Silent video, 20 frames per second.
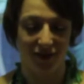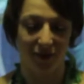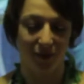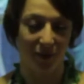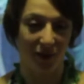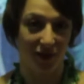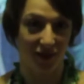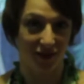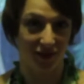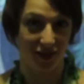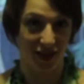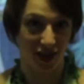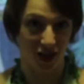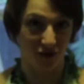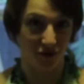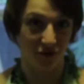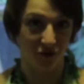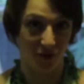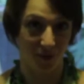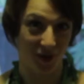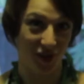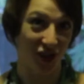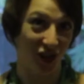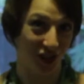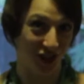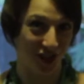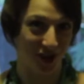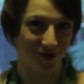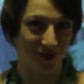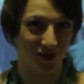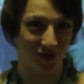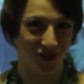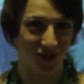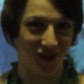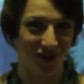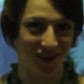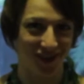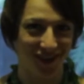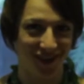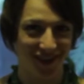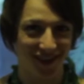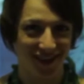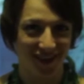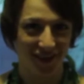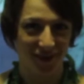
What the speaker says: and some of the skin from a chicken I butchered.